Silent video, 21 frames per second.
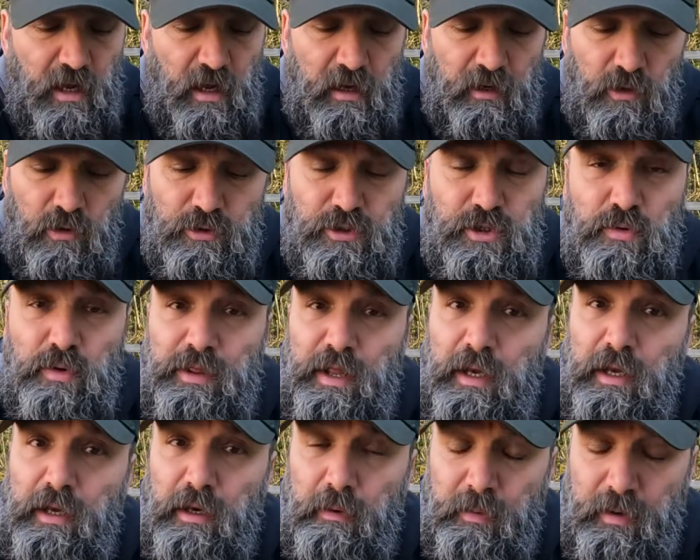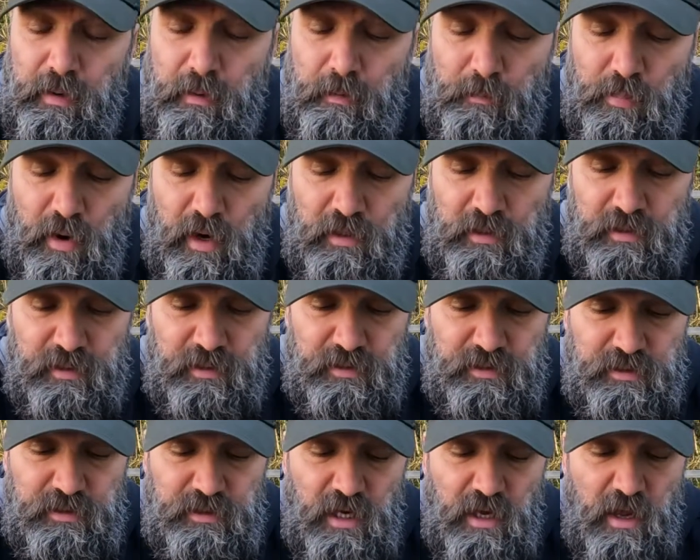I could do with a little bit of
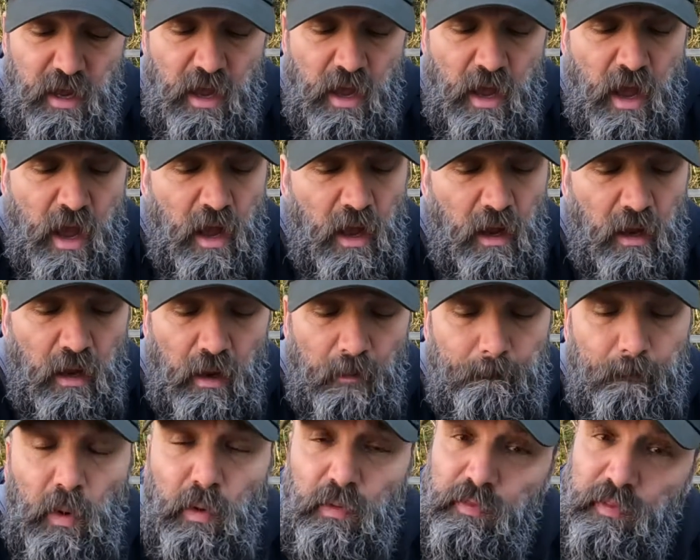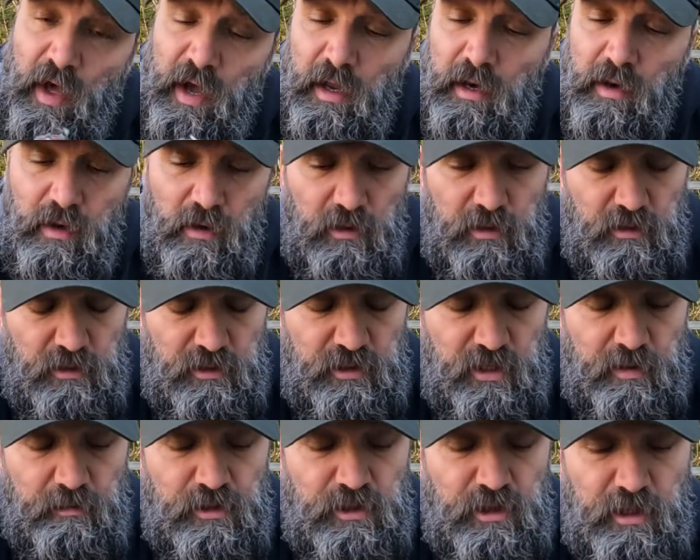practice, but that
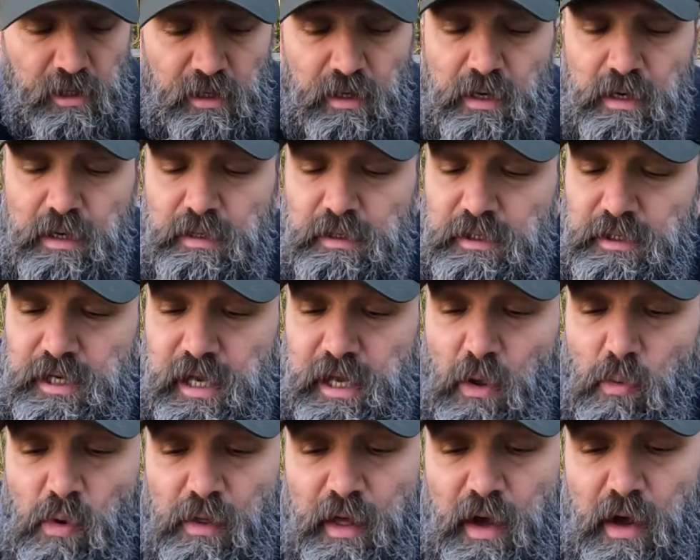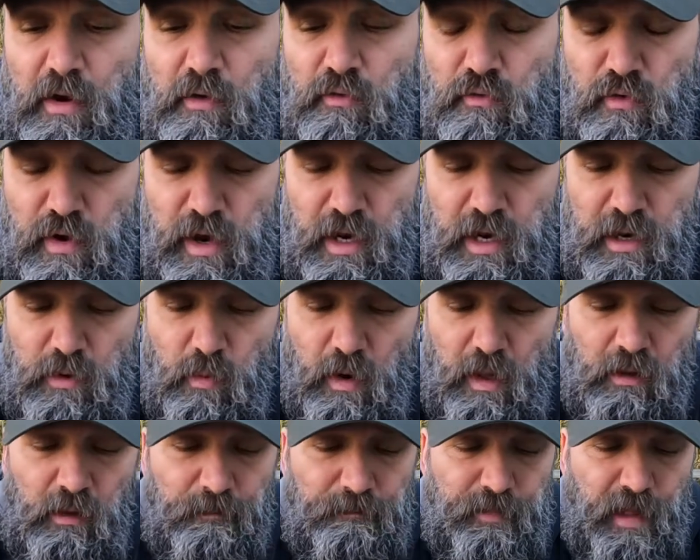seemed to deal with that really
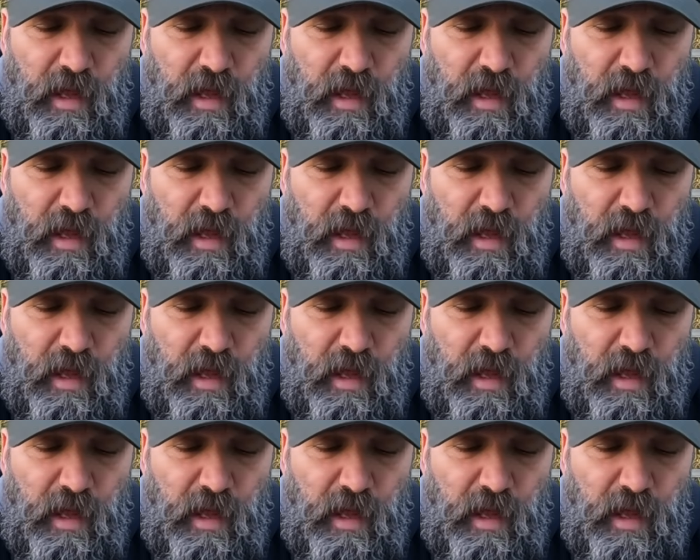well.